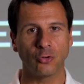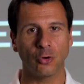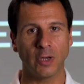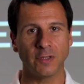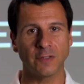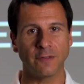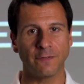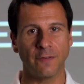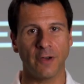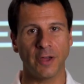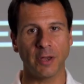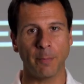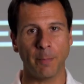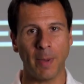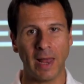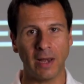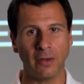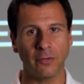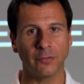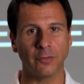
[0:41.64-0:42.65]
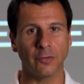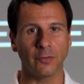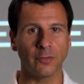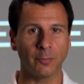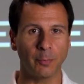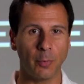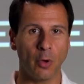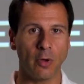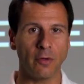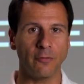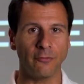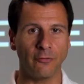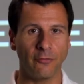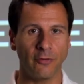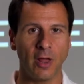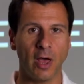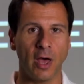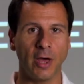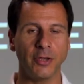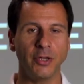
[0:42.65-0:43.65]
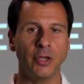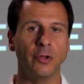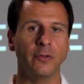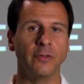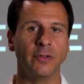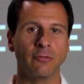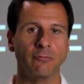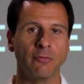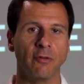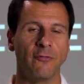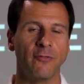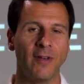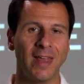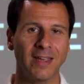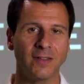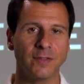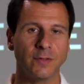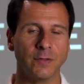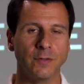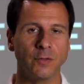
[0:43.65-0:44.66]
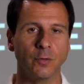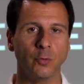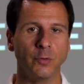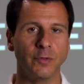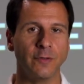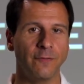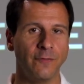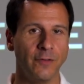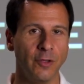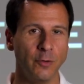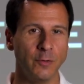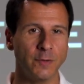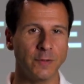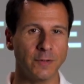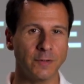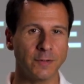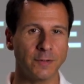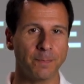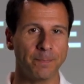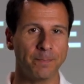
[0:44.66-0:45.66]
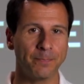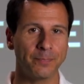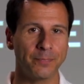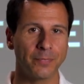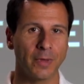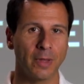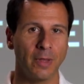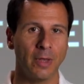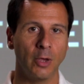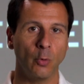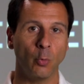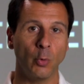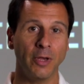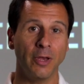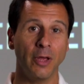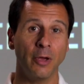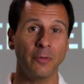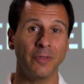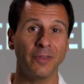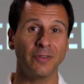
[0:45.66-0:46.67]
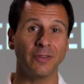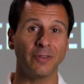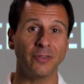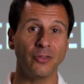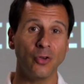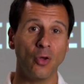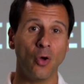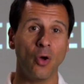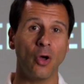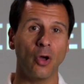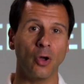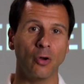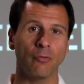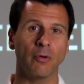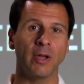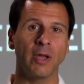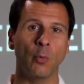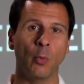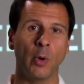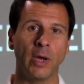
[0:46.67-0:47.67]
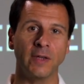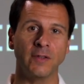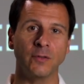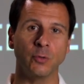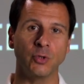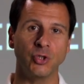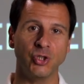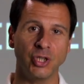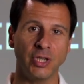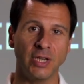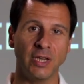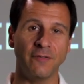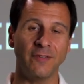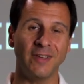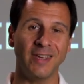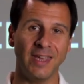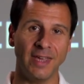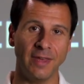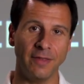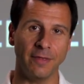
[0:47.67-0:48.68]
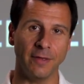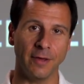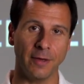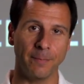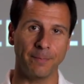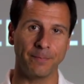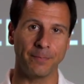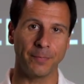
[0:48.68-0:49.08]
trying to find a balance of spot and flood using reflectors or diffusers. We know this is not a great way to achieve either.